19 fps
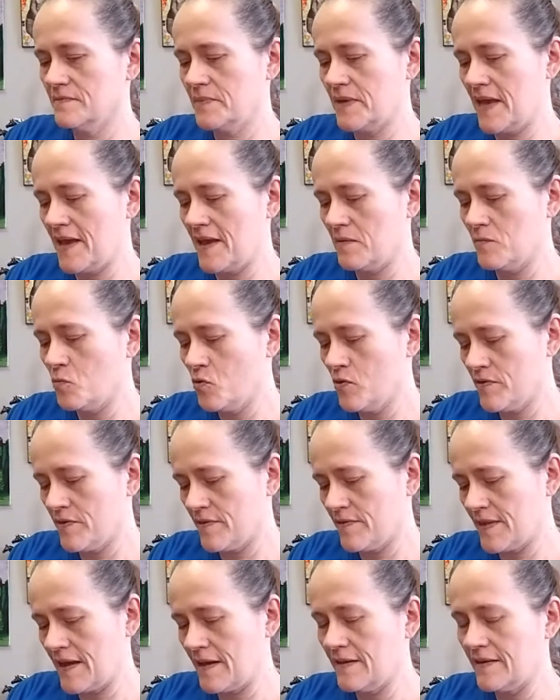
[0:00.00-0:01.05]
paying more
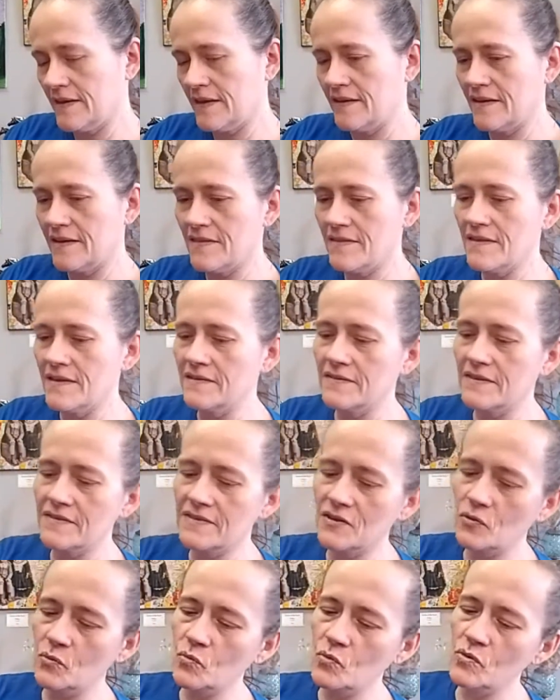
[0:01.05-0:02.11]
than that, and I think that
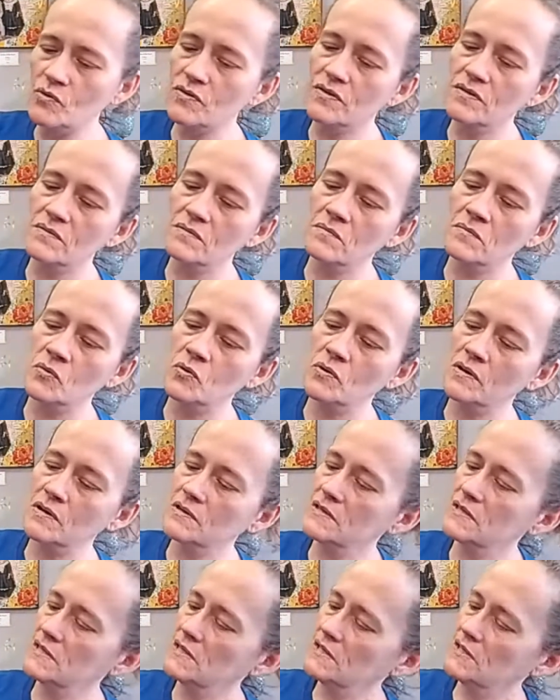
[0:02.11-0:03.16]
they're worth
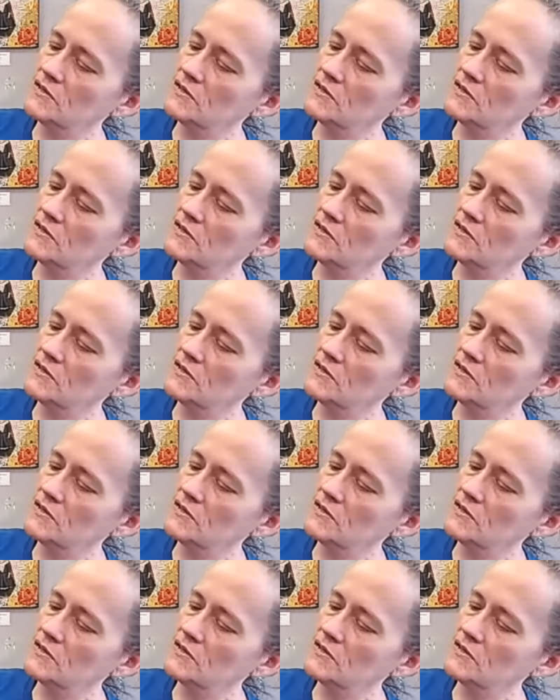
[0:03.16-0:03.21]
more.